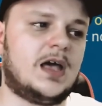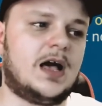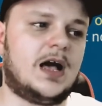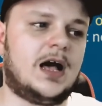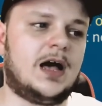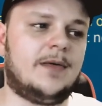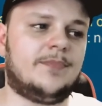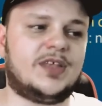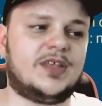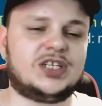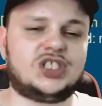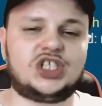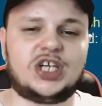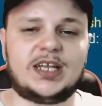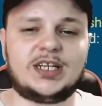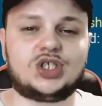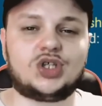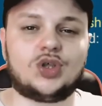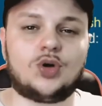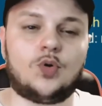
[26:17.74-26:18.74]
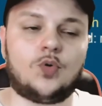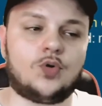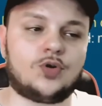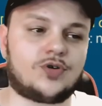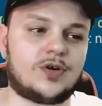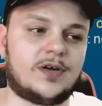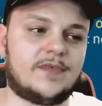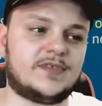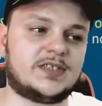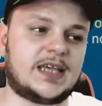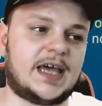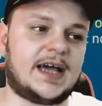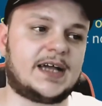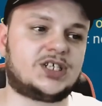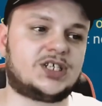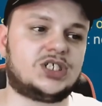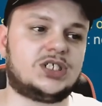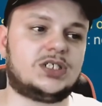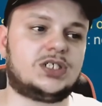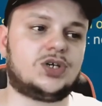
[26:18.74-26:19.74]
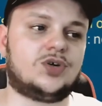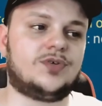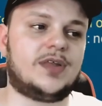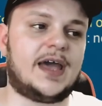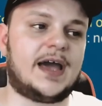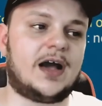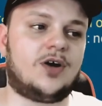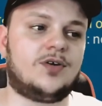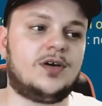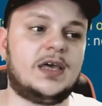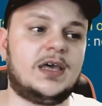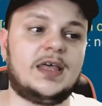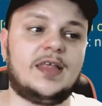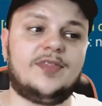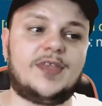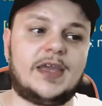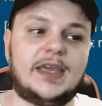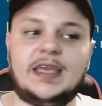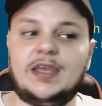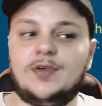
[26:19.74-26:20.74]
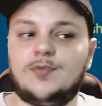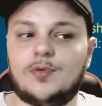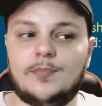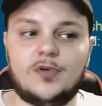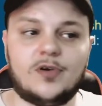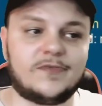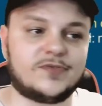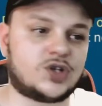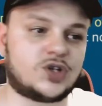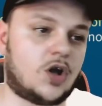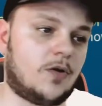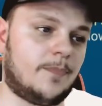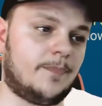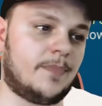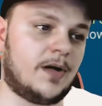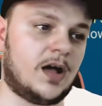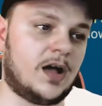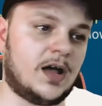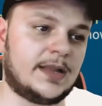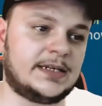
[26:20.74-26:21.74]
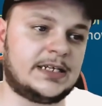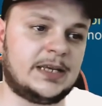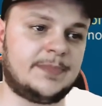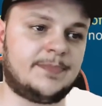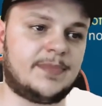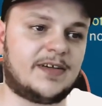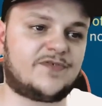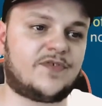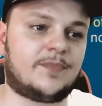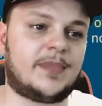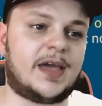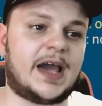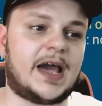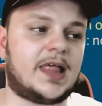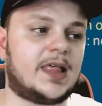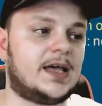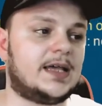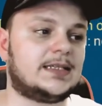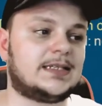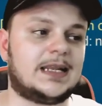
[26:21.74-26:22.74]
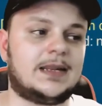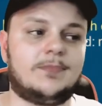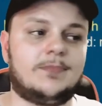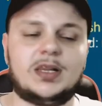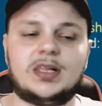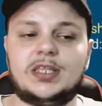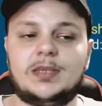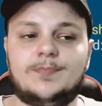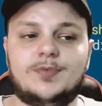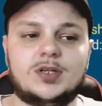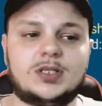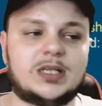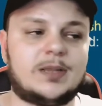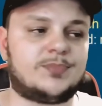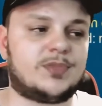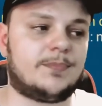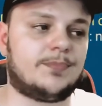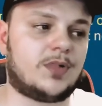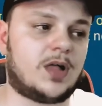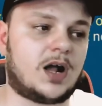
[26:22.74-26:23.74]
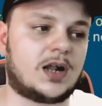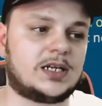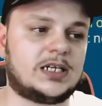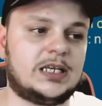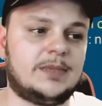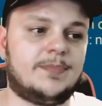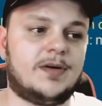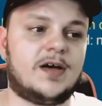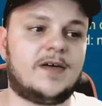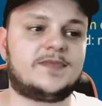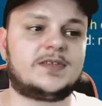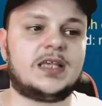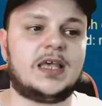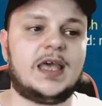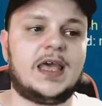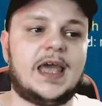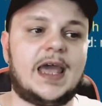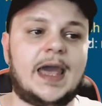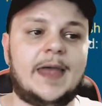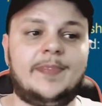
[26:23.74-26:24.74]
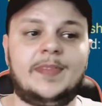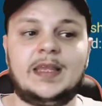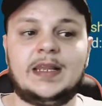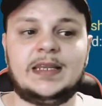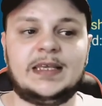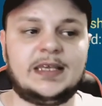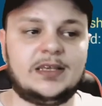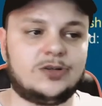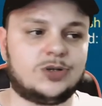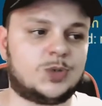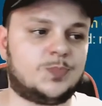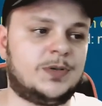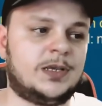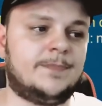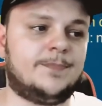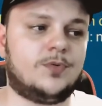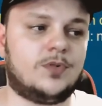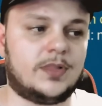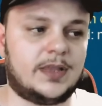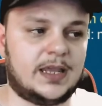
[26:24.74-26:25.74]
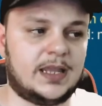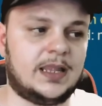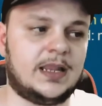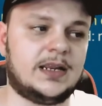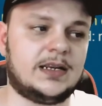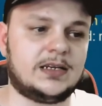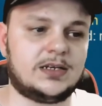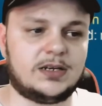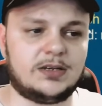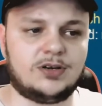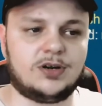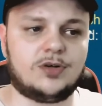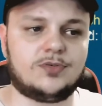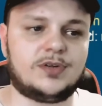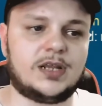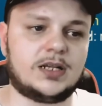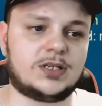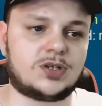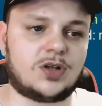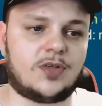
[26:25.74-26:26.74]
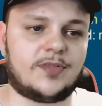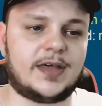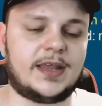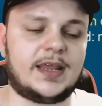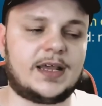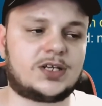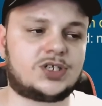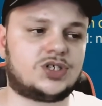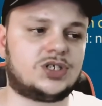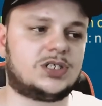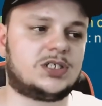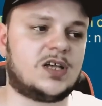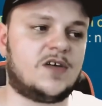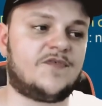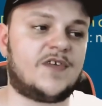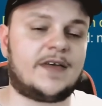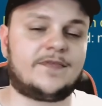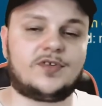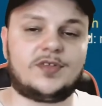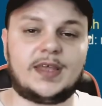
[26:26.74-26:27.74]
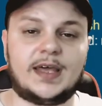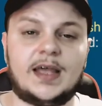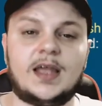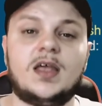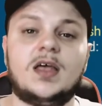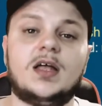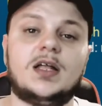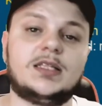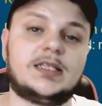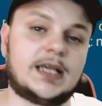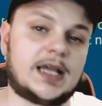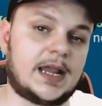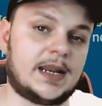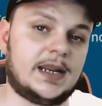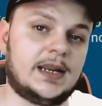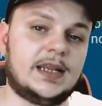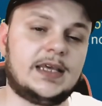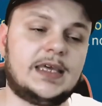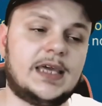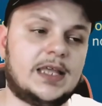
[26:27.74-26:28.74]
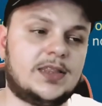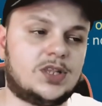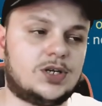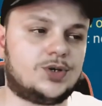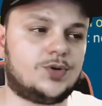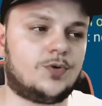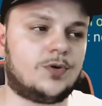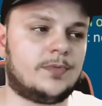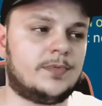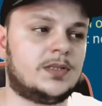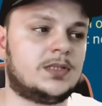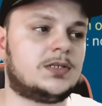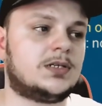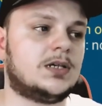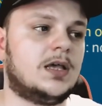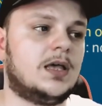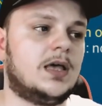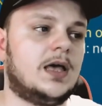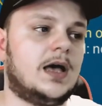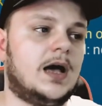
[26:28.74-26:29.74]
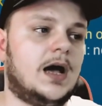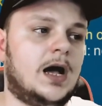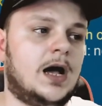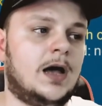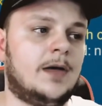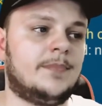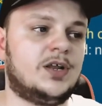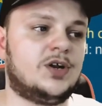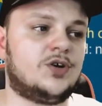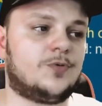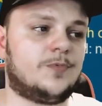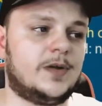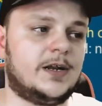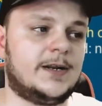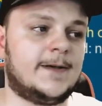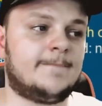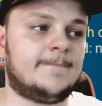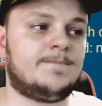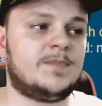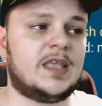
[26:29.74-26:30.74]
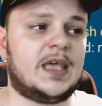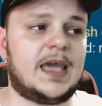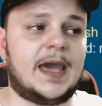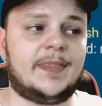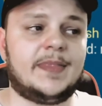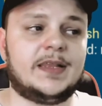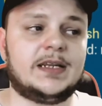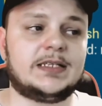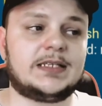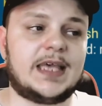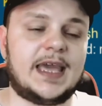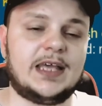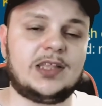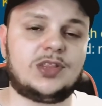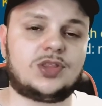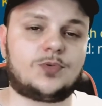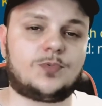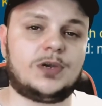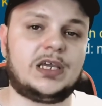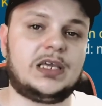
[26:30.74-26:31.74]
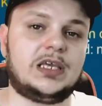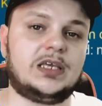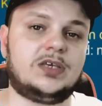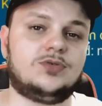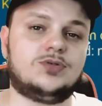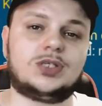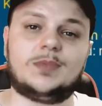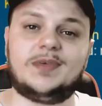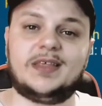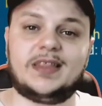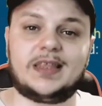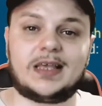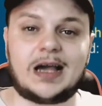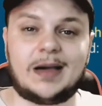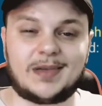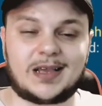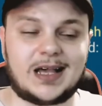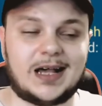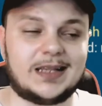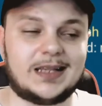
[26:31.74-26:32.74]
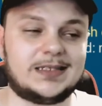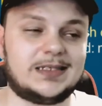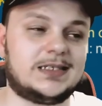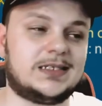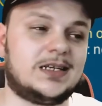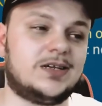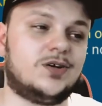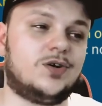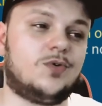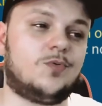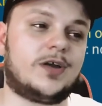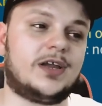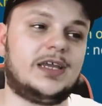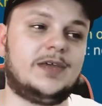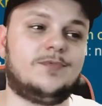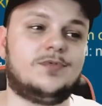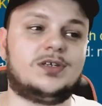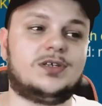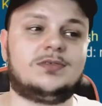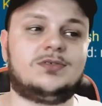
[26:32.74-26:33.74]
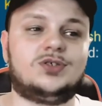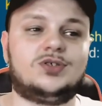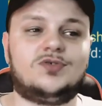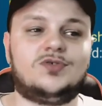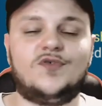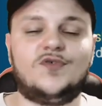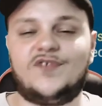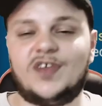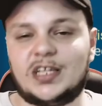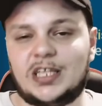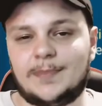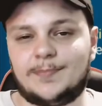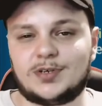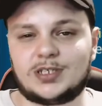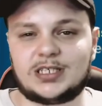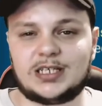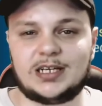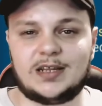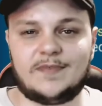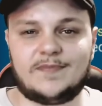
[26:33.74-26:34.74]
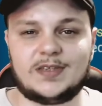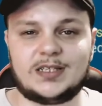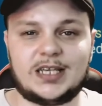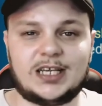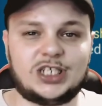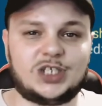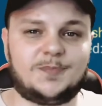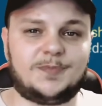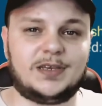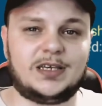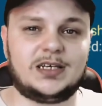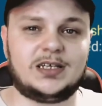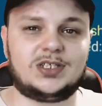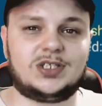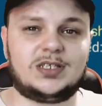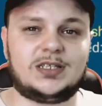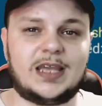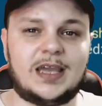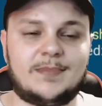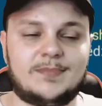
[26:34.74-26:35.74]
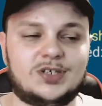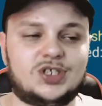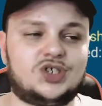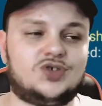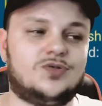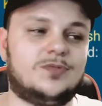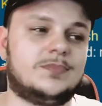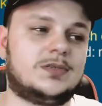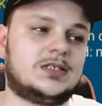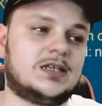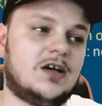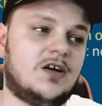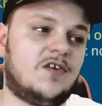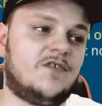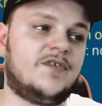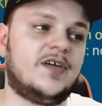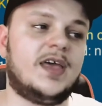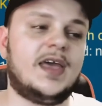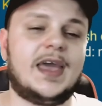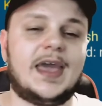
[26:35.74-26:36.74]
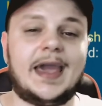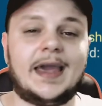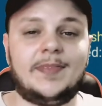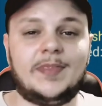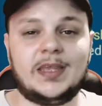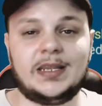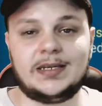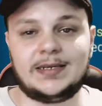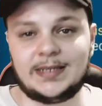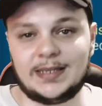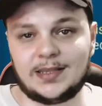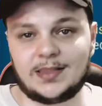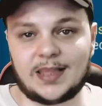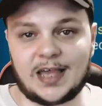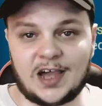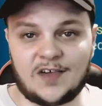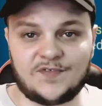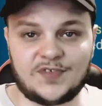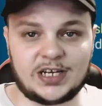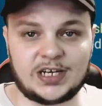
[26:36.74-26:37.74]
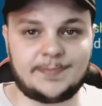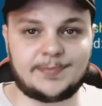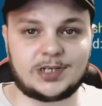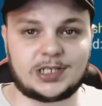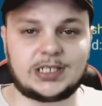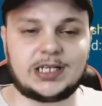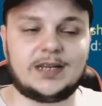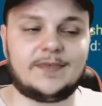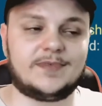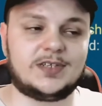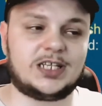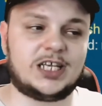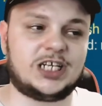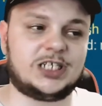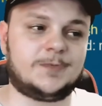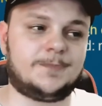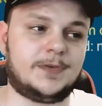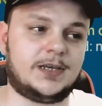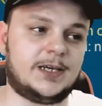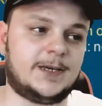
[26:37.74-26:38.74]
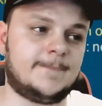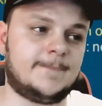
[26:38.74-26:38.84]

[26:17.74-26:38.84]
they changed the order of his actions, so now that he removes all debuffs from the allies and immediately puts up the block debuffs, and then heals people, and you know, does all that extra stuff after that to kind of negate the torments in arena. And then his A3 used to be the kamikaze skill, where he would do 50% of his HP damage to himself and then deal out 50% of his HP